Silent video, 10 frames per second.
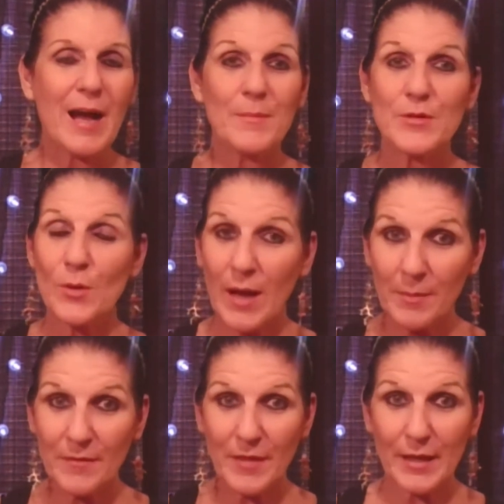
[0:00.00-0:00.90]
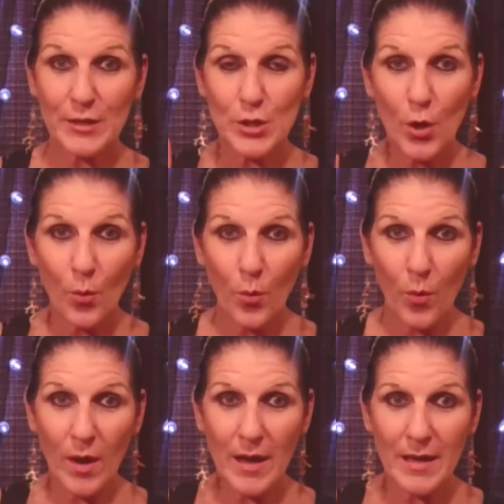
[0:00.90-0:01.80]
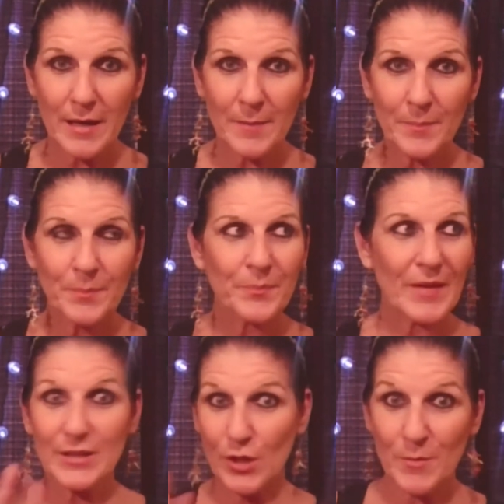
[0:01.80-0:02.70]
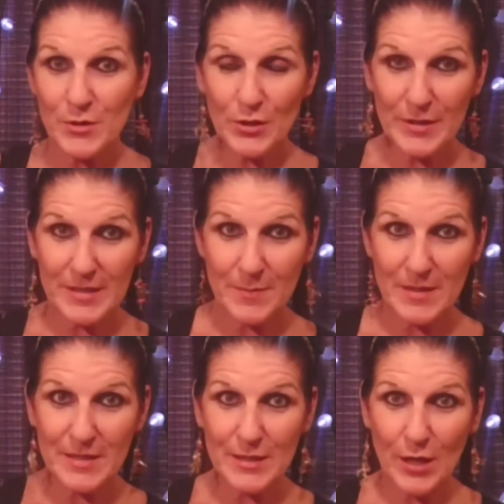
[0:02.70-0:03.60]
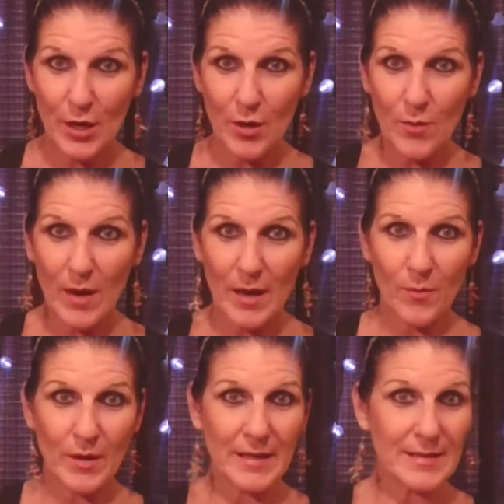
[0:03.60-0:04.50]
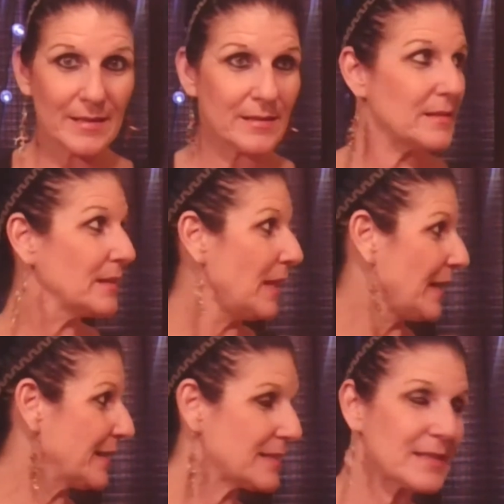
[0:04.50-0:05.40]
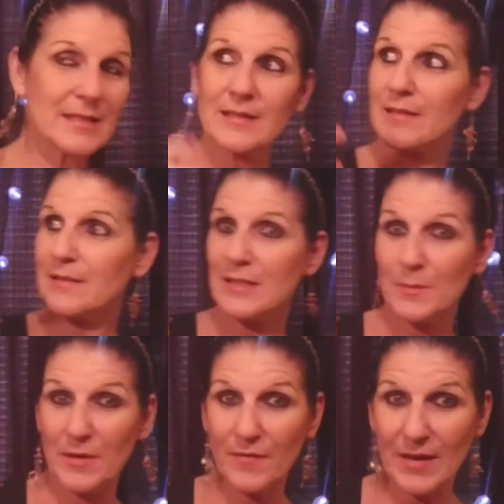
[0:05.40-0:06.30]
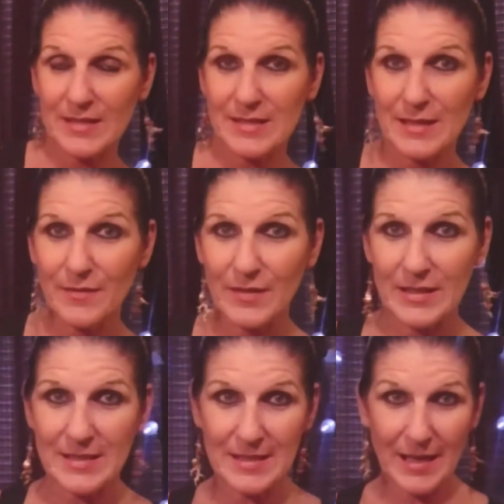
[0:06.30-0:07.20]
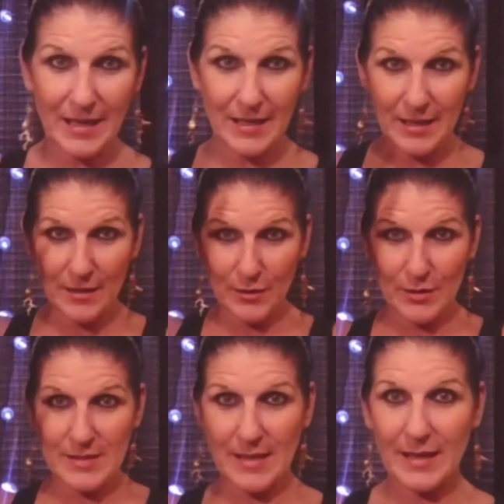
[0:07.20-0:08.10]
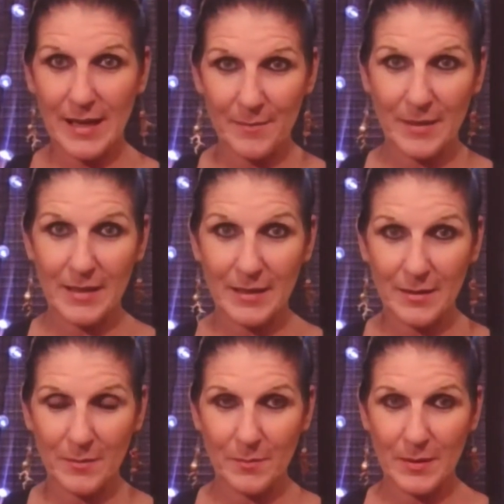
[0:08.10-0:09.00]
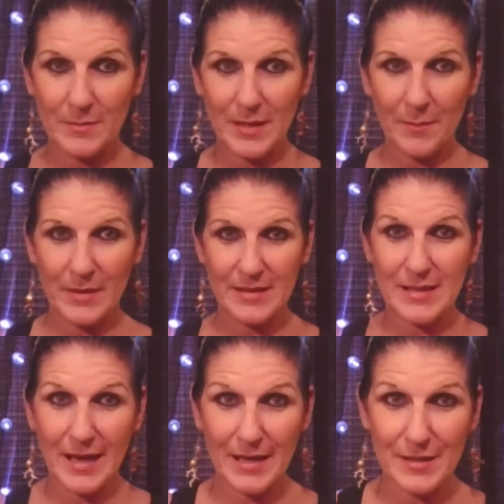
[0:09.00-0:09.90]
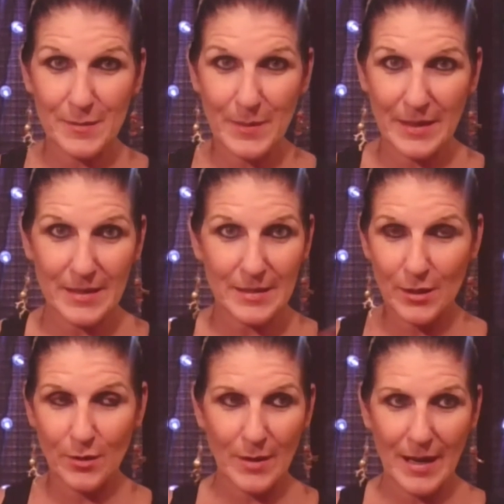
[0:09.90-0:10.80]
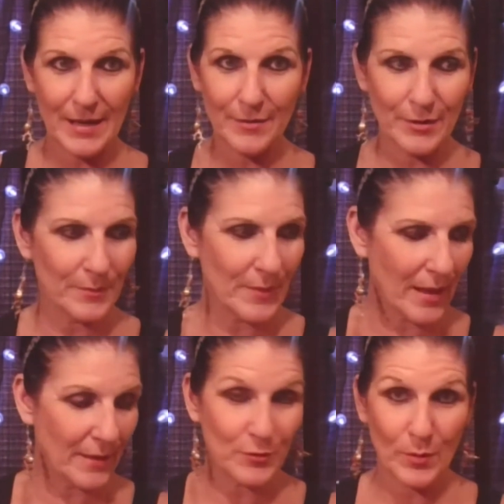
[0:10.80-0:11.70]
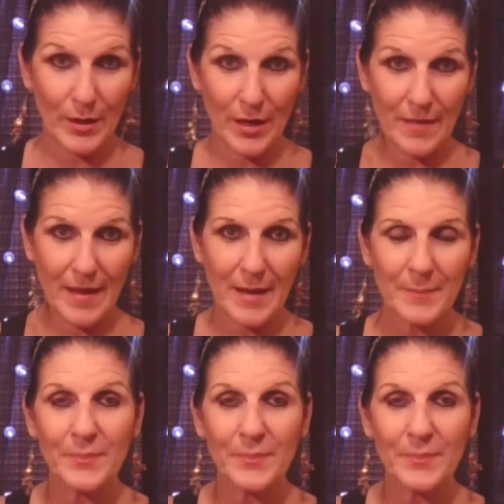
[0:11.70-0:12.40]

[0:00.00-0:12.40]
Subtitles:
So a couple of things. One, it's almost Christmas, so I wanted lights to be festive. Instead, it looks like I'm getting beamed up into outer space, so I don't know. I'll have to work on that.